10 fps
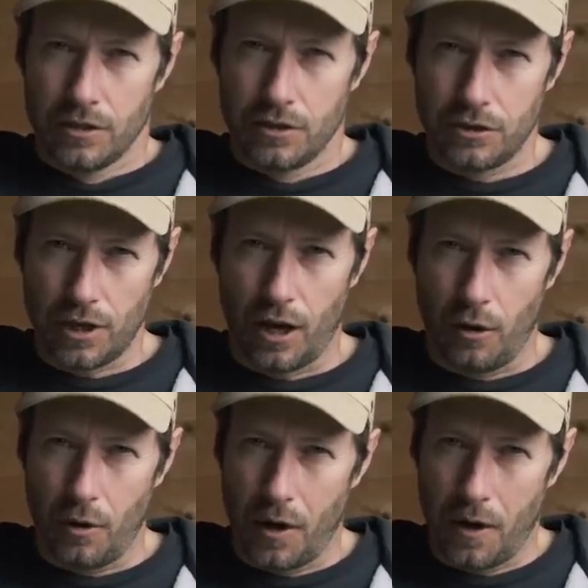
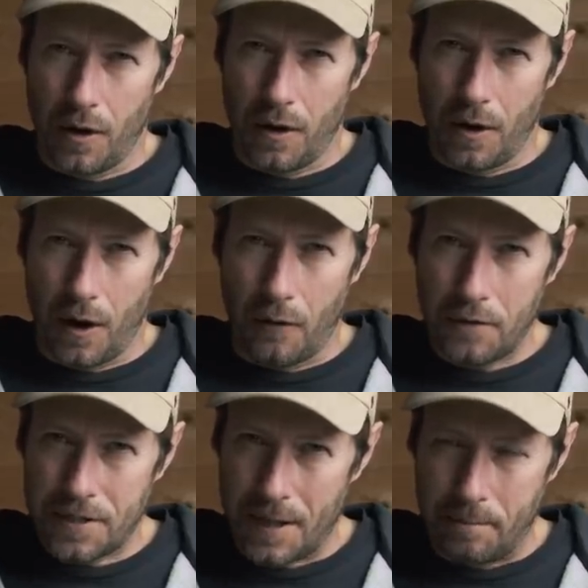So,
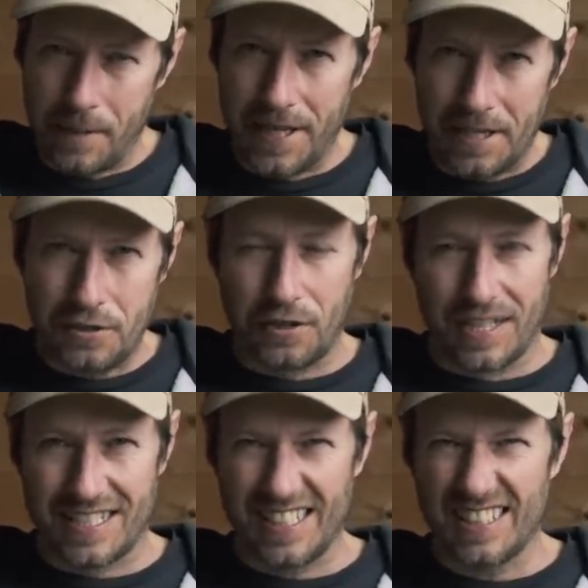obviously a beach
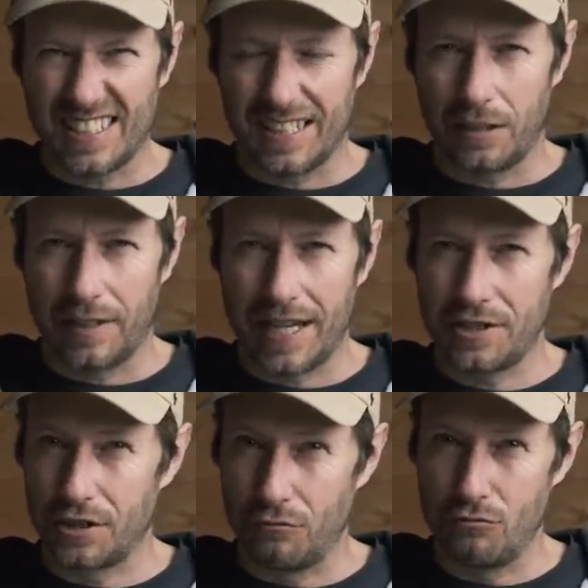and a seaside
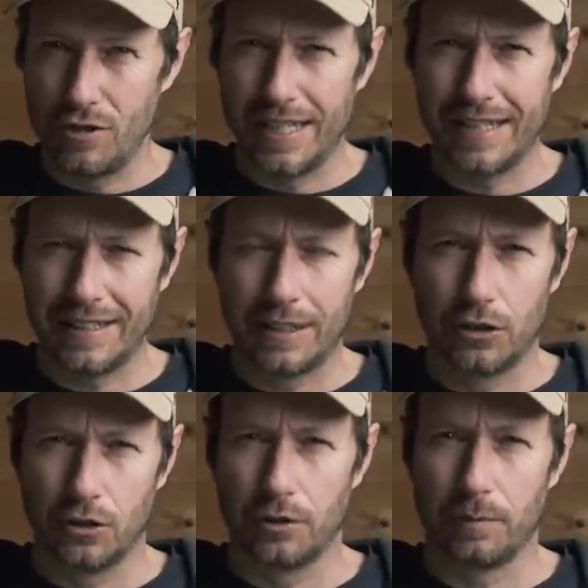location is a really
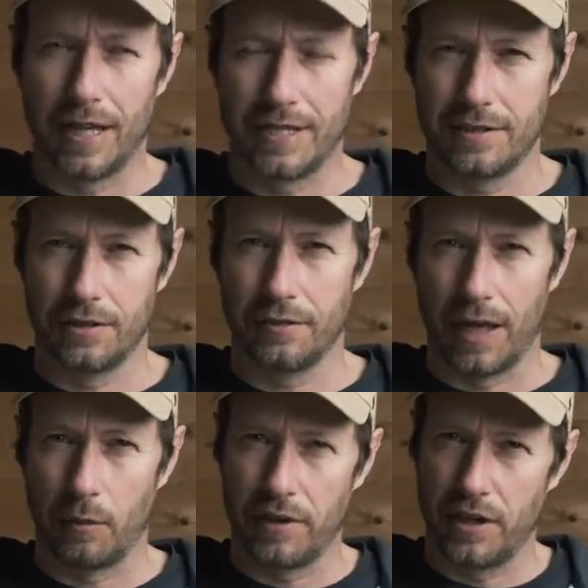good place to do
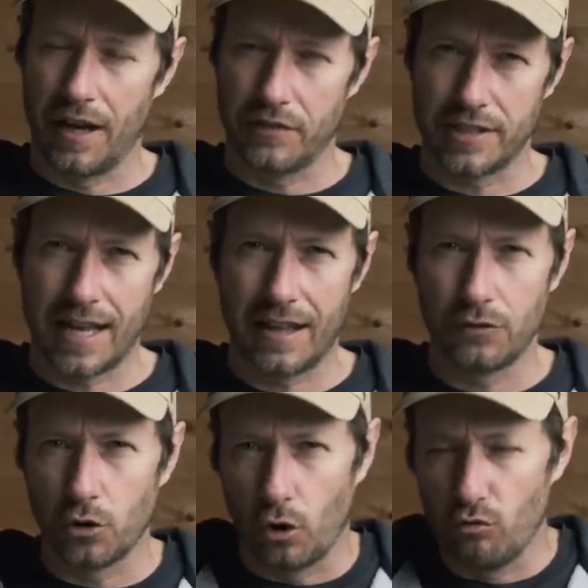that. Whether you have
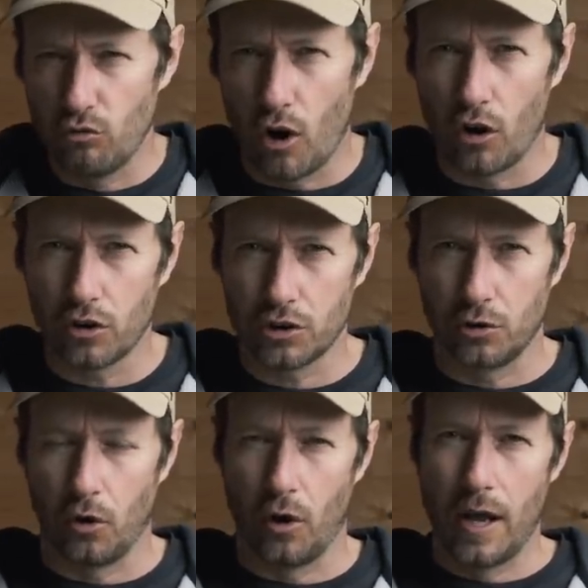sand or
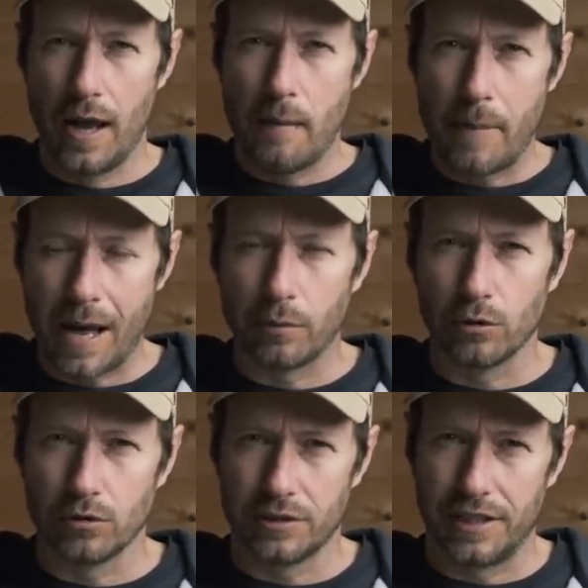rocks or
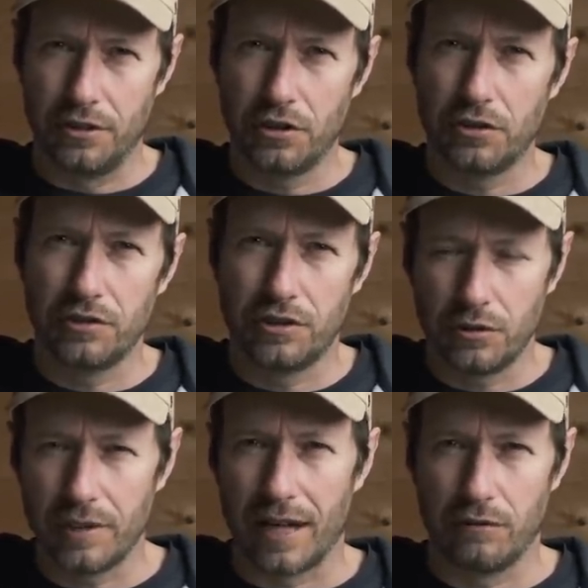pebbles, then you can
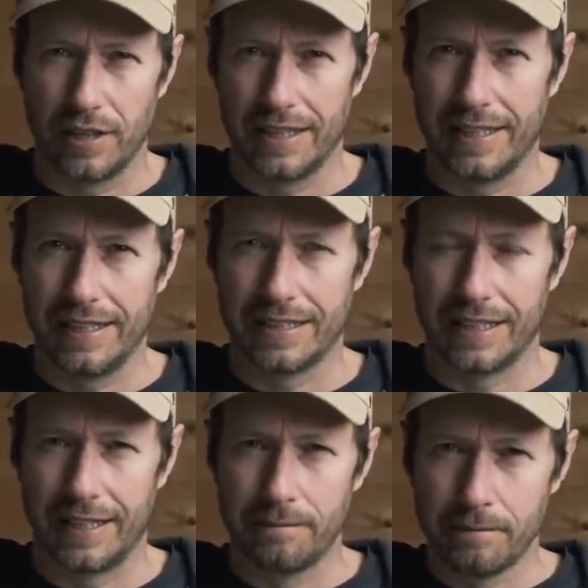do that really
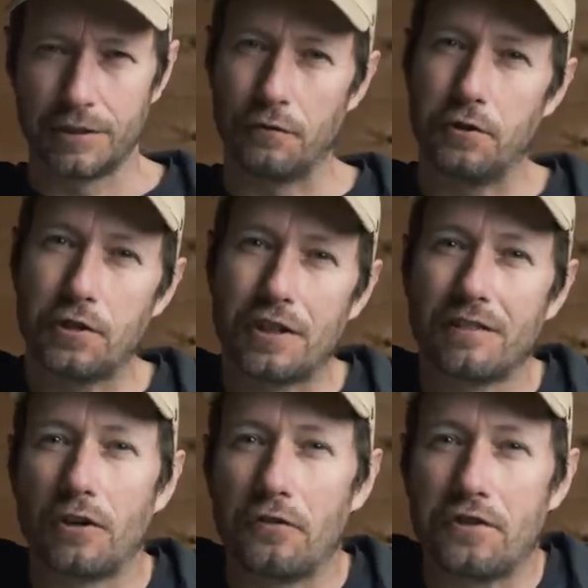easily. So if we just
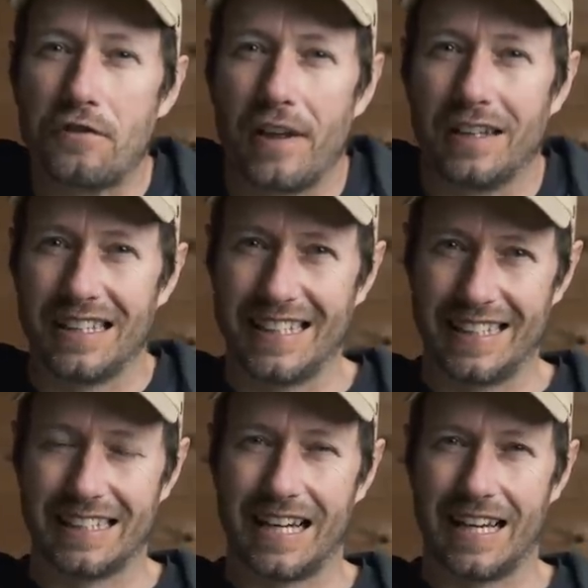concentrate on
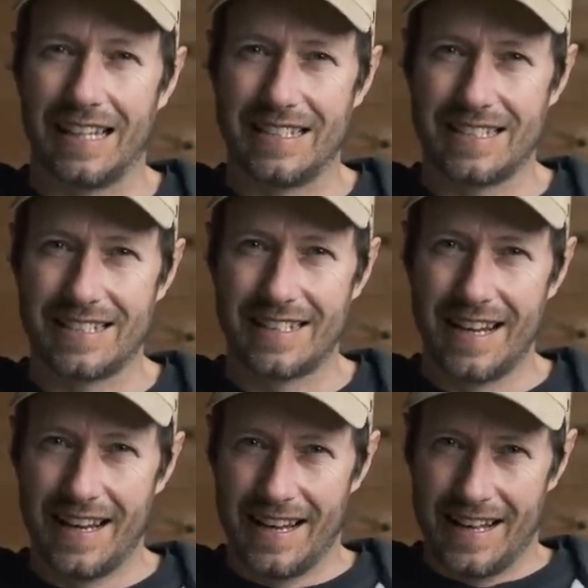leading lines,
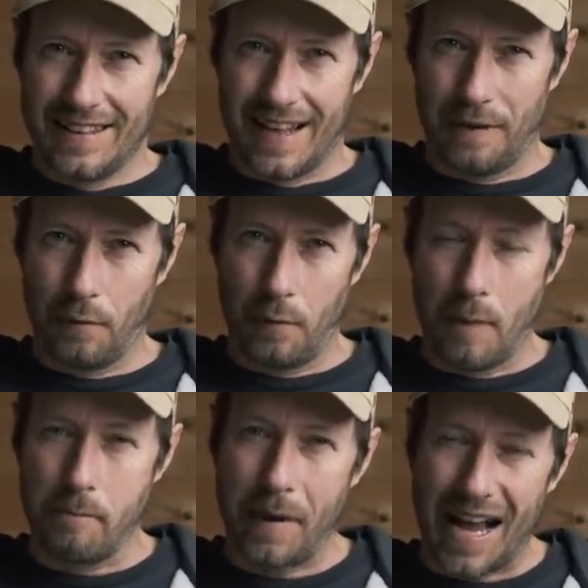then we
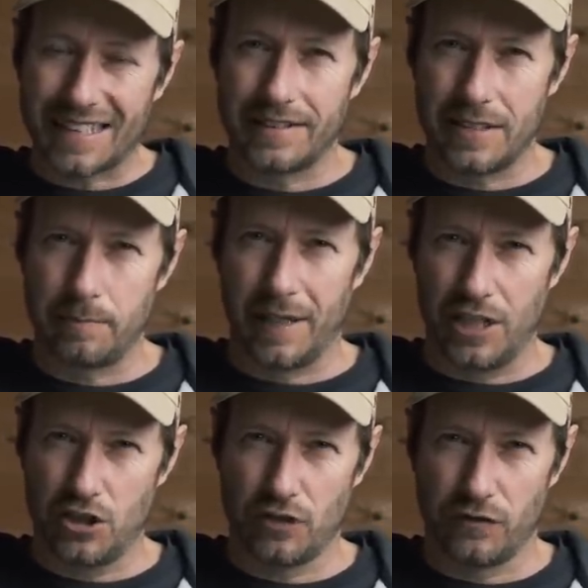went back to this
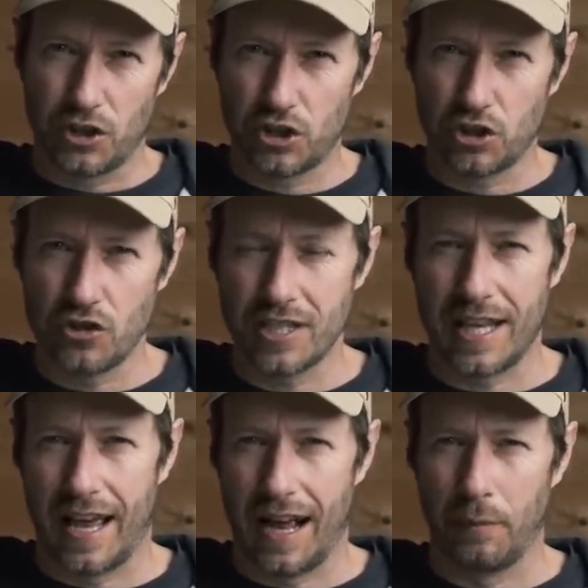beach for
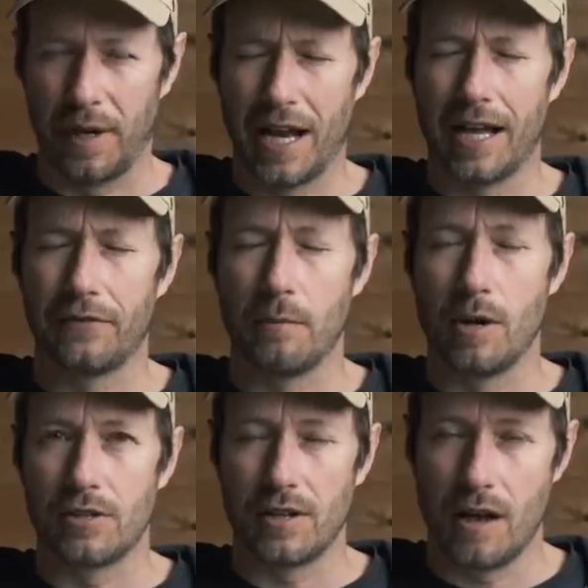sunset, and we had the
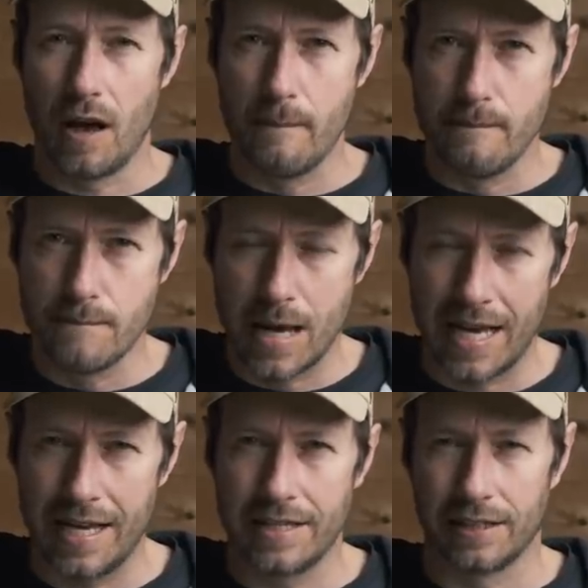most
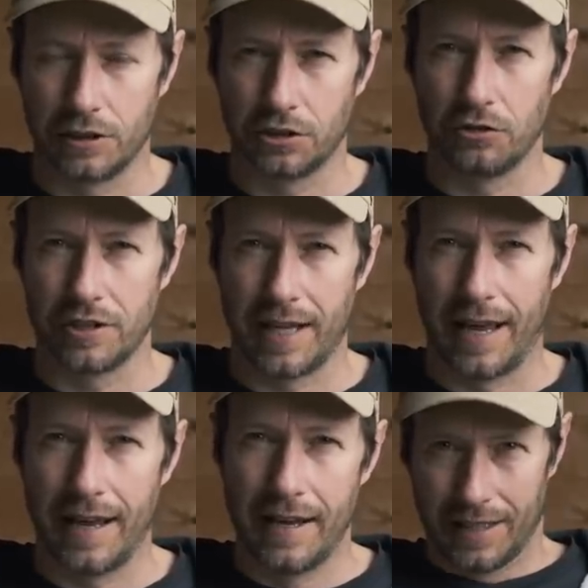amazing
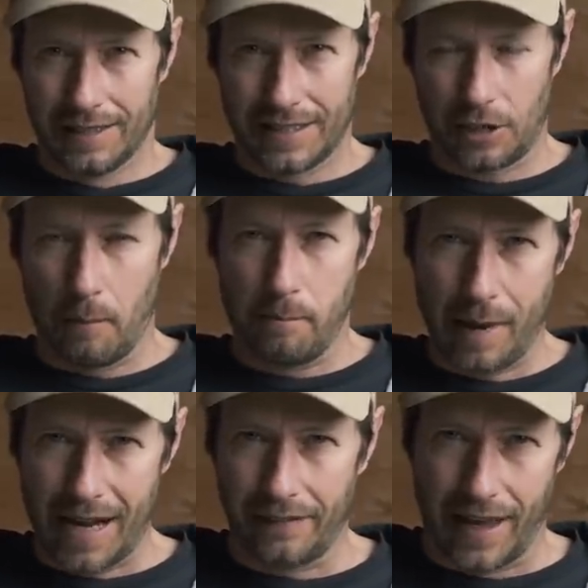sunset. Let's go
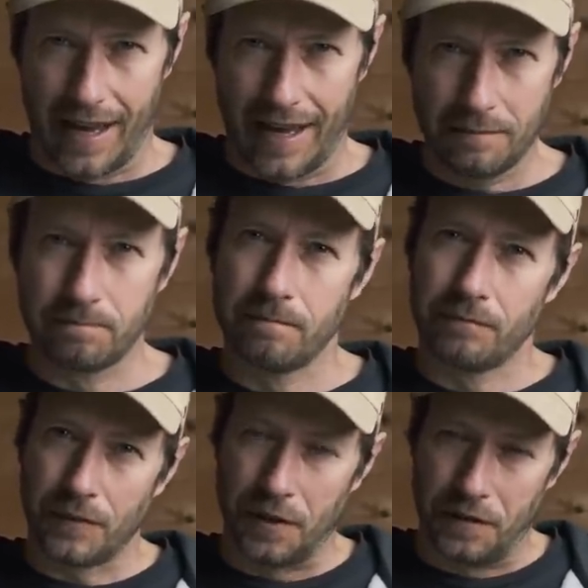back there
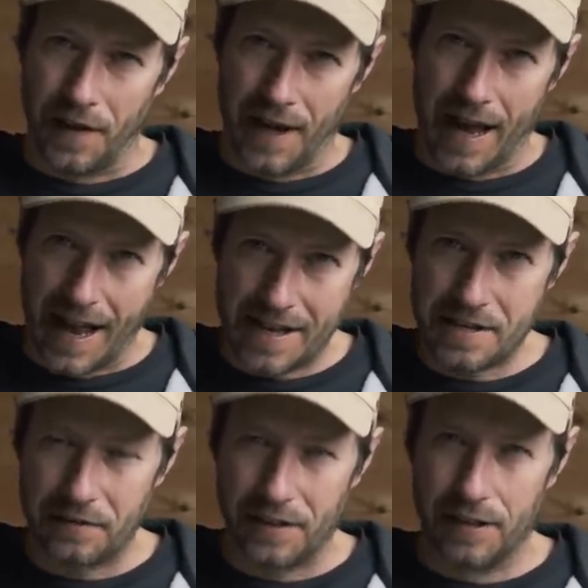at the
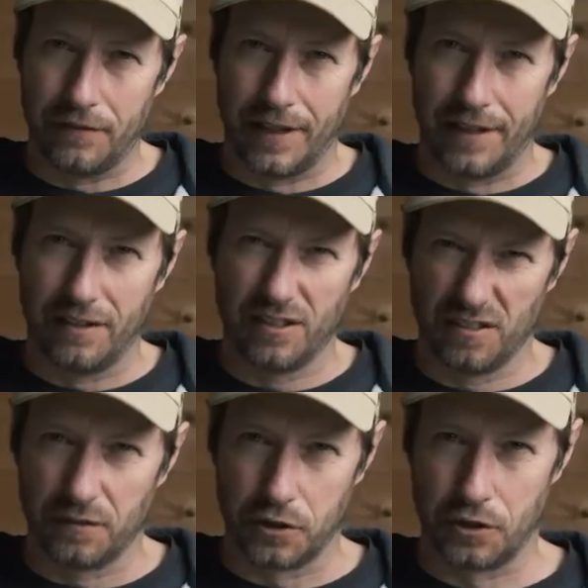end of the evening
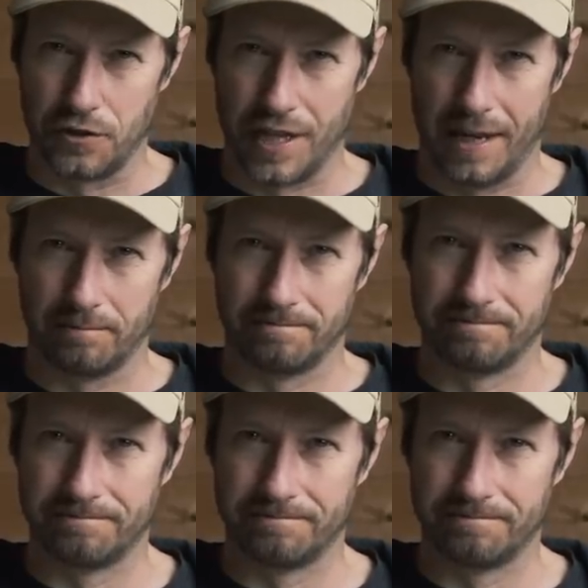for sunset.